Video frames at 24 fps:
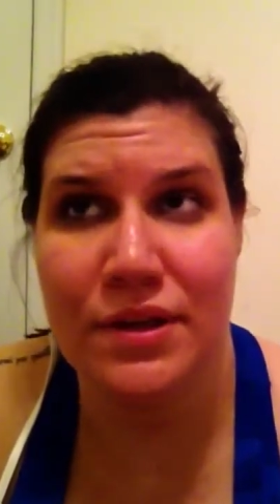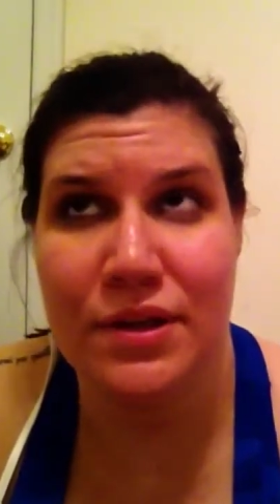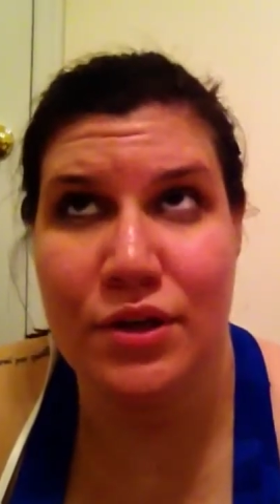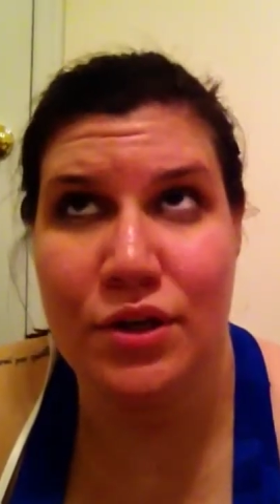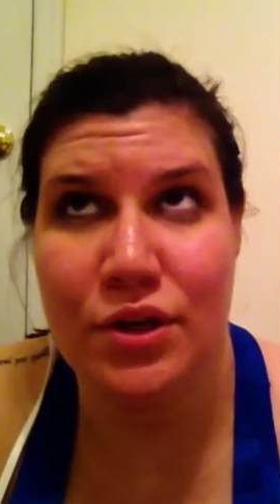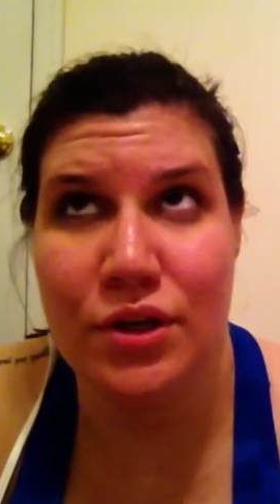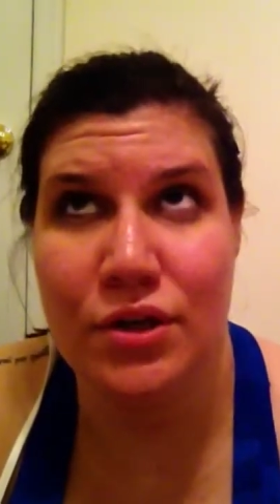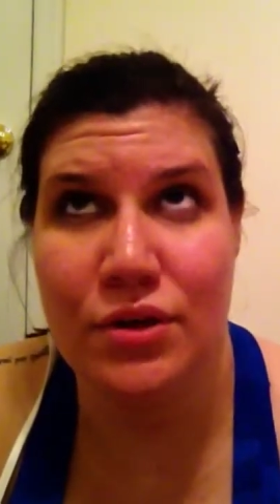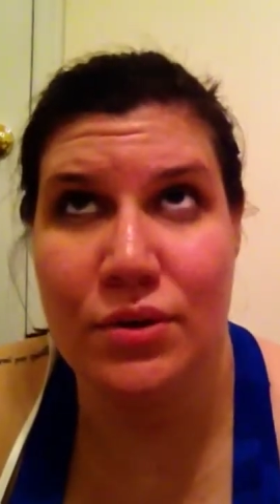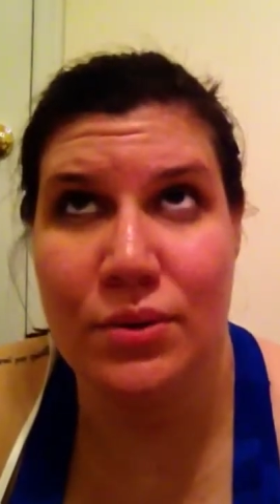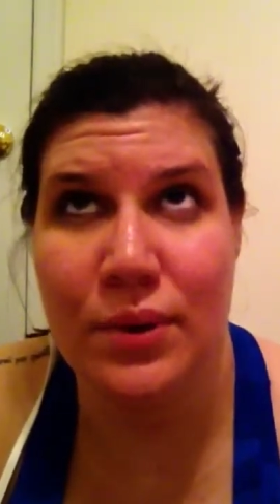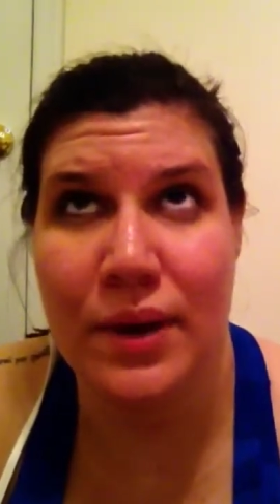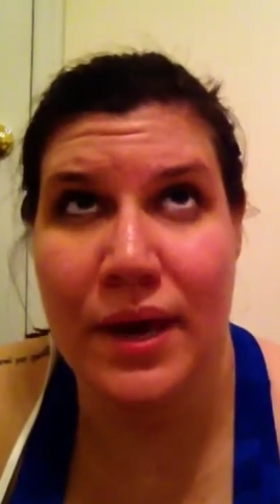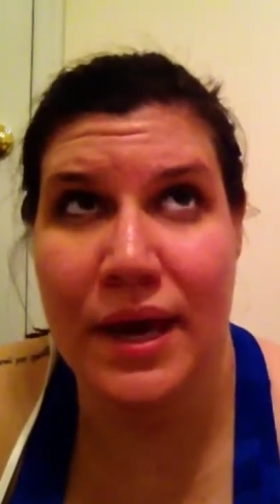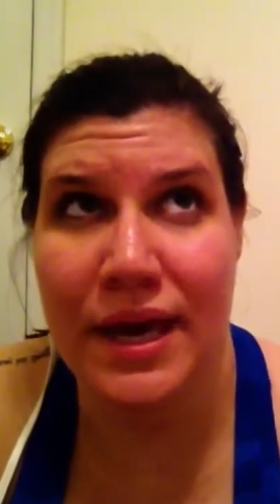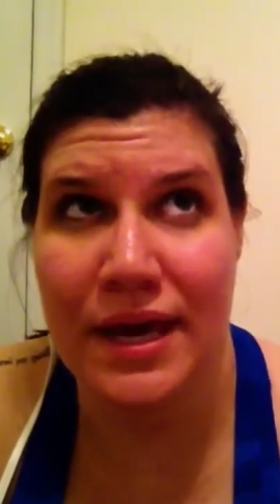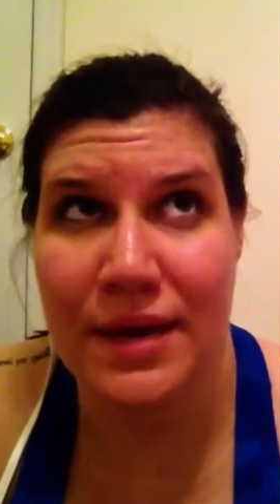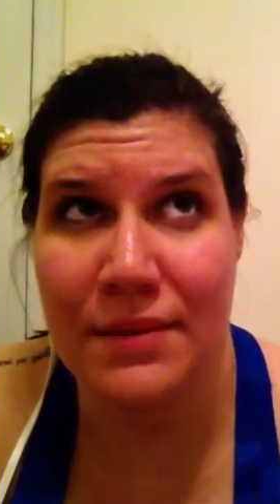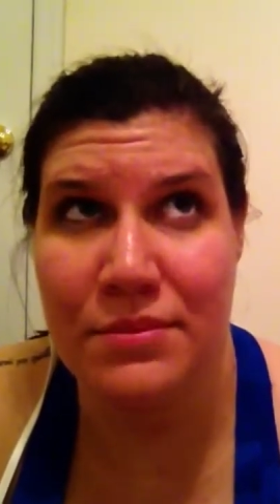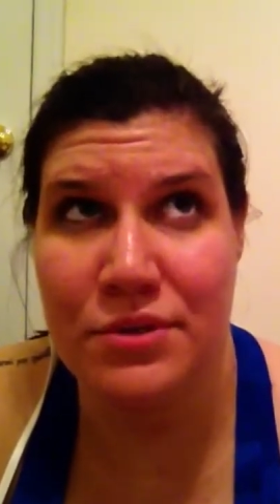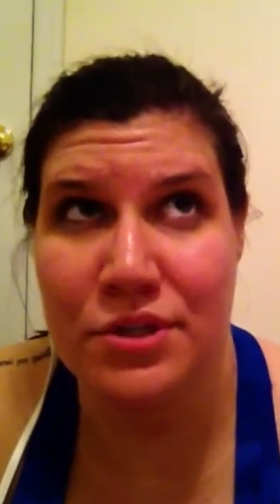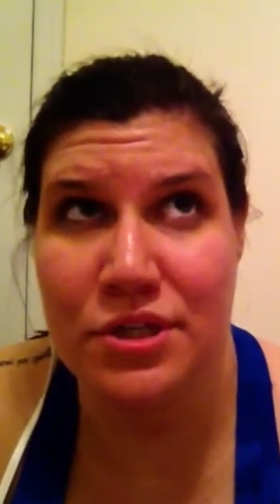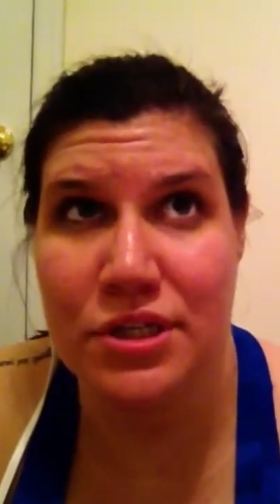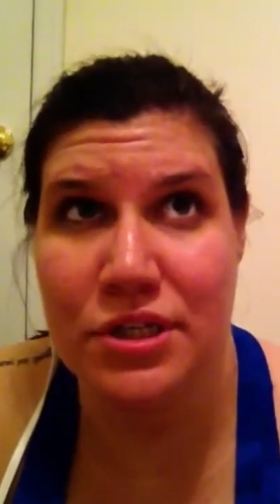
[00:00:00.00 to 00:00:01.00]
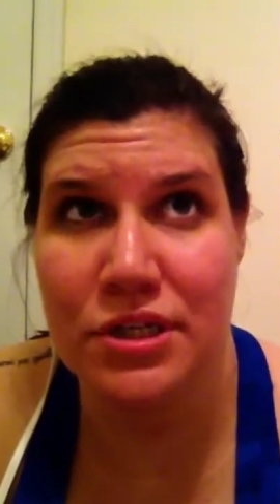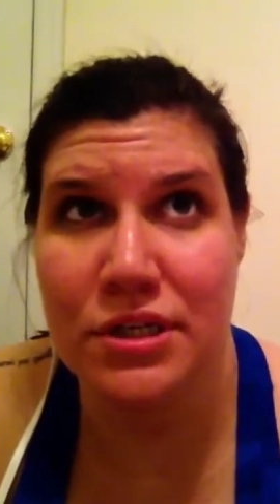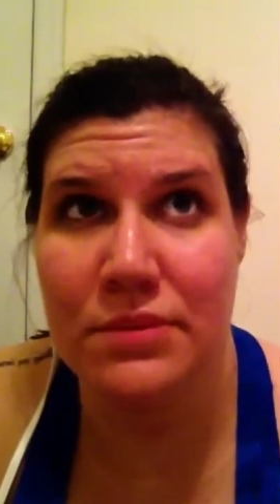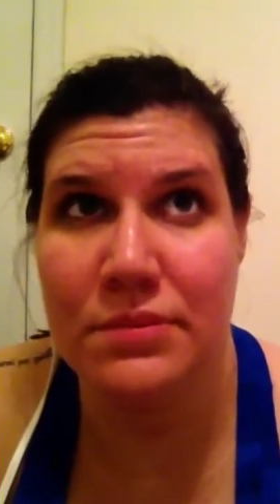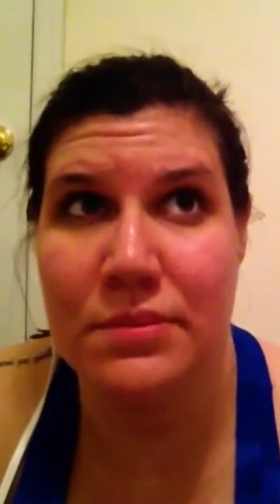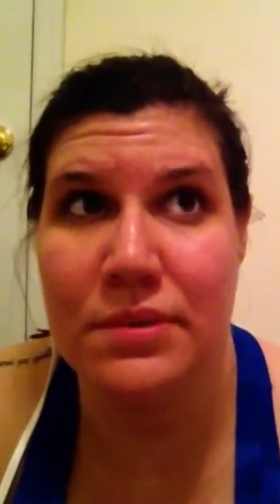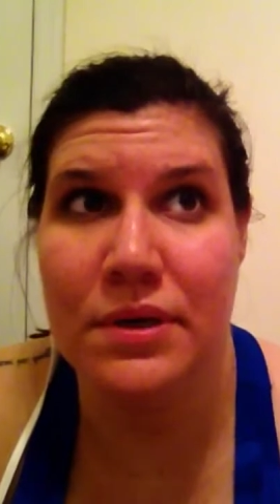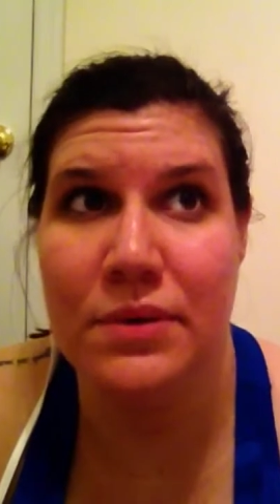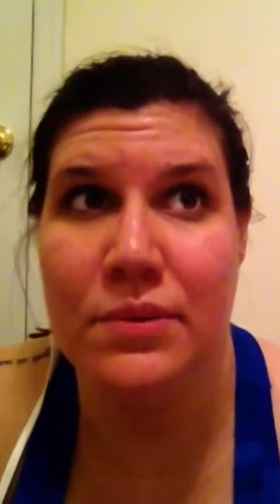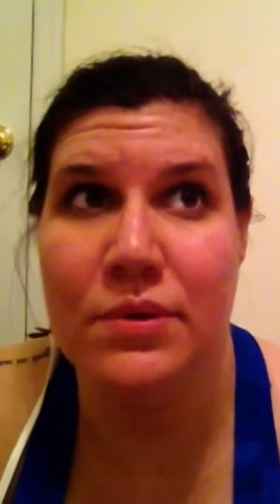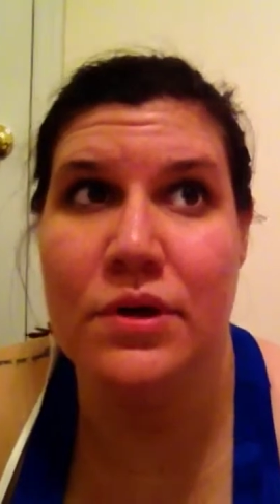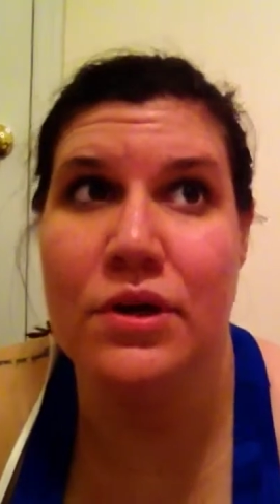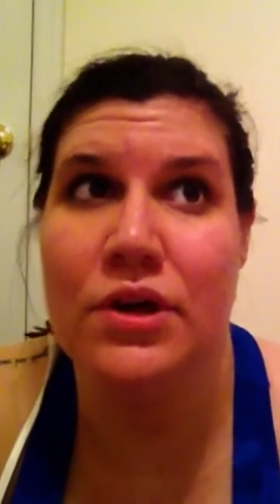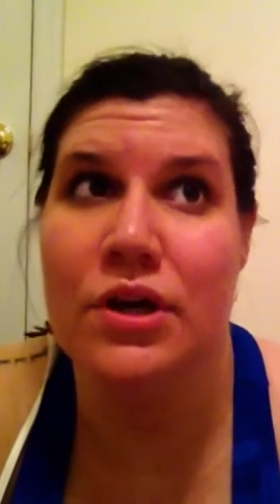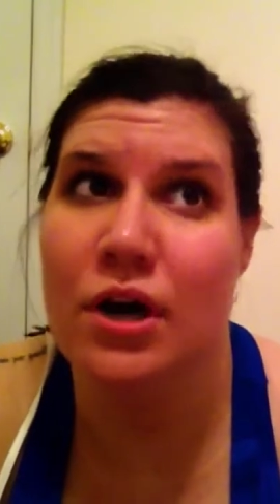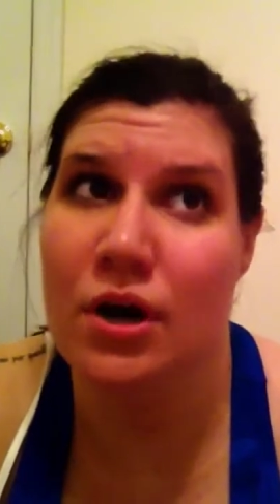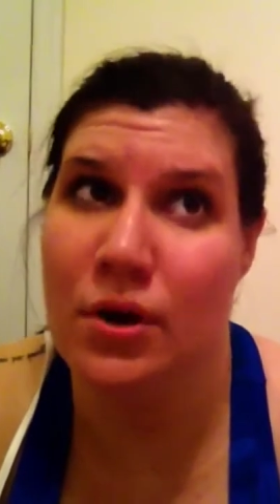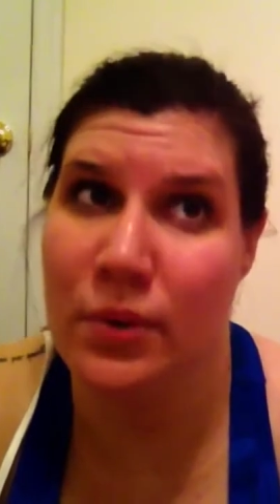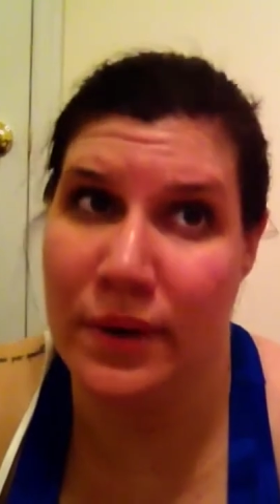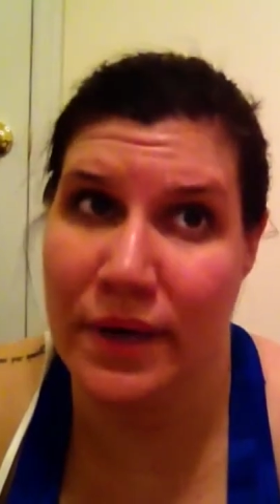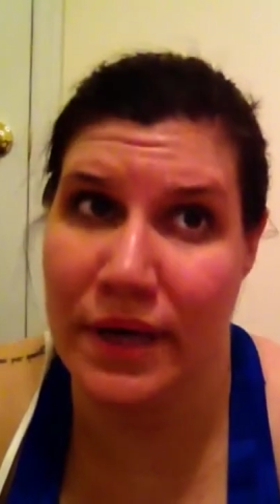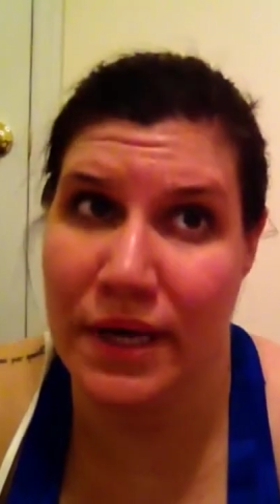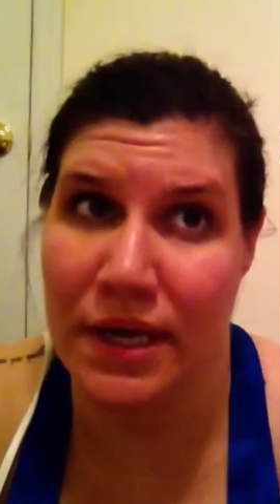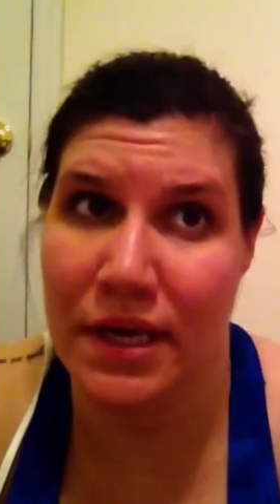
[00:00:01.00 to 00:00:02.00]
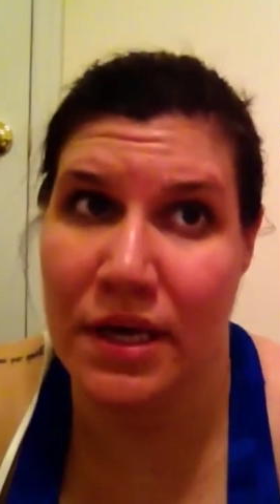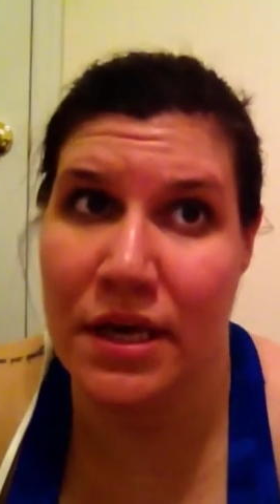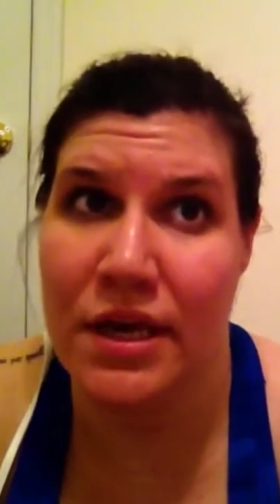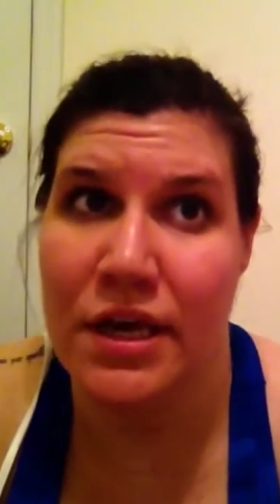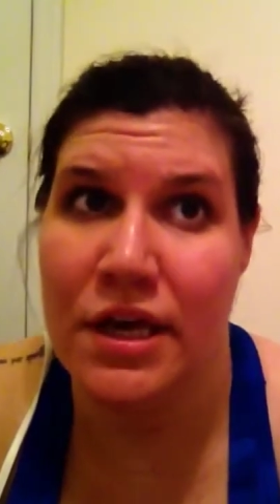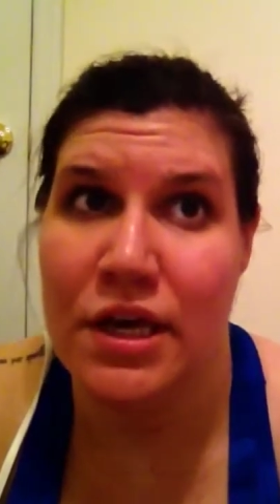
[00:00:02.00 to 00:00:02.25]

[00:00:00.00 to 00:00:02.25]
New Hampshire, but we're going